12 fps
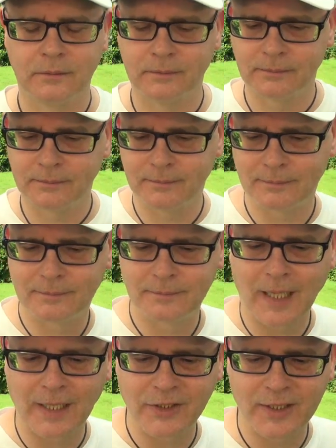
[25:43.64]

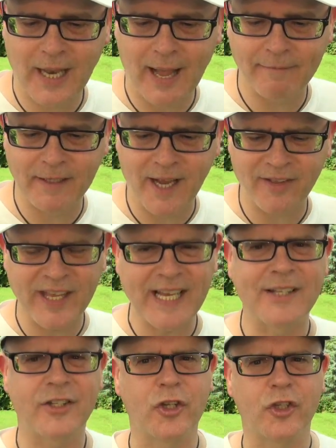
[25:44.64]
I still have it. I think
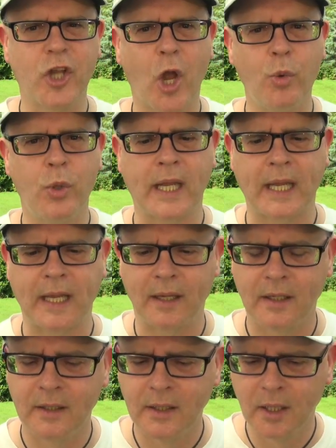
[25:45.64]
it's a Sony,
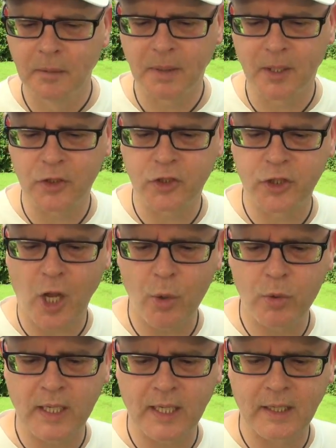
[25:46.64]
because
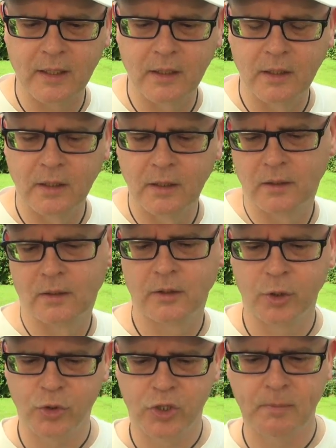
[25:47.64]
Sony
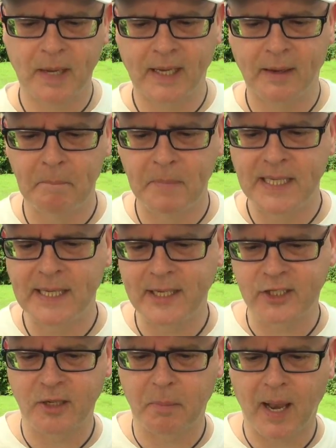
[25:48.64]
used to make
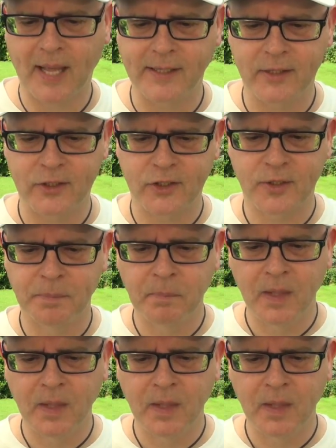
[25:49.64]
mini-disc players.